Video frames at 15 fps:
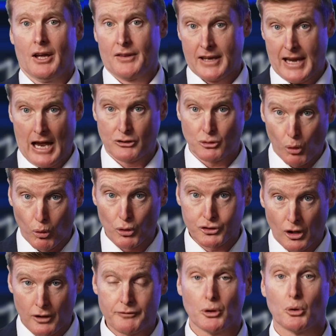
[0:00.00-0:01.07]
The gas
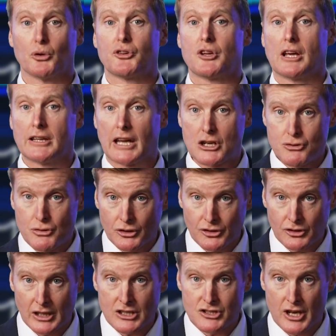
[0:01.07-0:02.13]
also fuels the
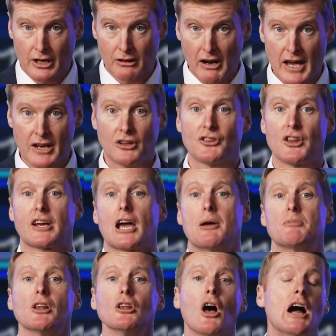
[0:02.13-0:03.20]
electricity generators that
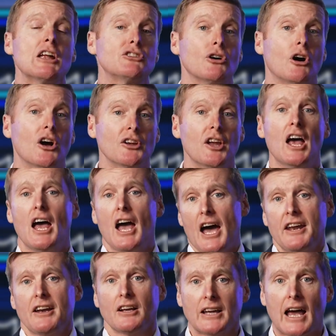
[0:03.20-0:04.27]
keep the lights on
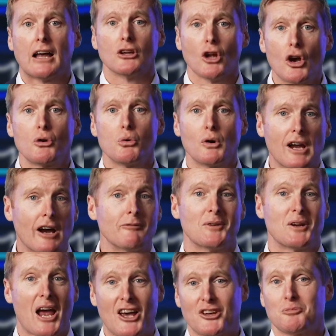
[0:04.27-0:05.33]
and allow local
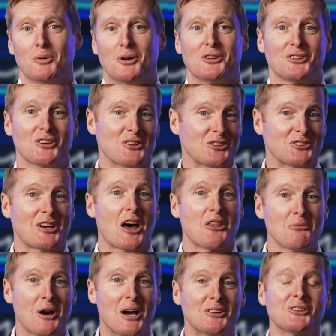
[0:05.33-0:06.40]
government aspirants in the
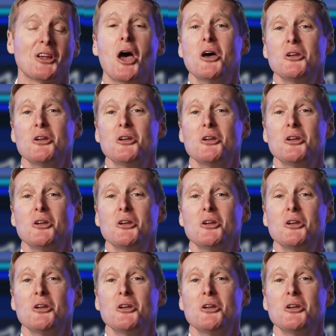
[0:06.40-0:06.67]
southwest